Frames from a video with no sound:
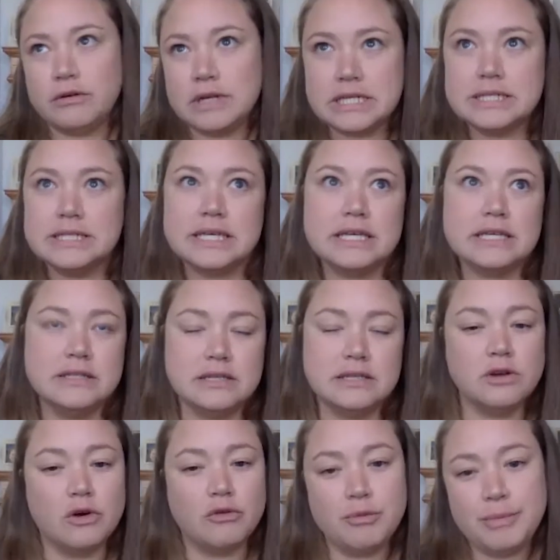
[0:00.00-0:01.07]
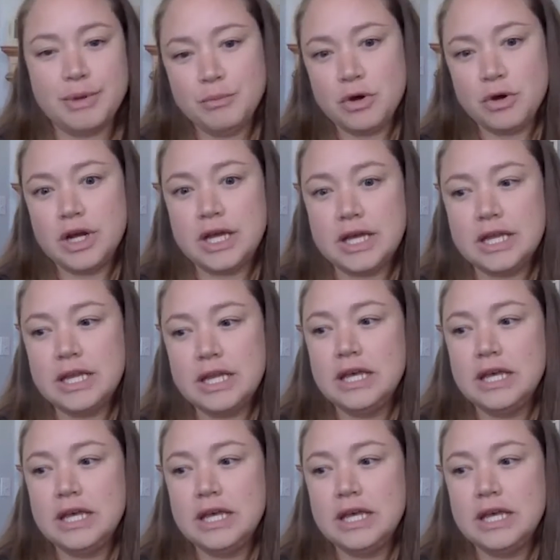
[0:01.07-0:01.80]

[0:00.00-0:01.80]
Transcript: it exists. You don't remember it.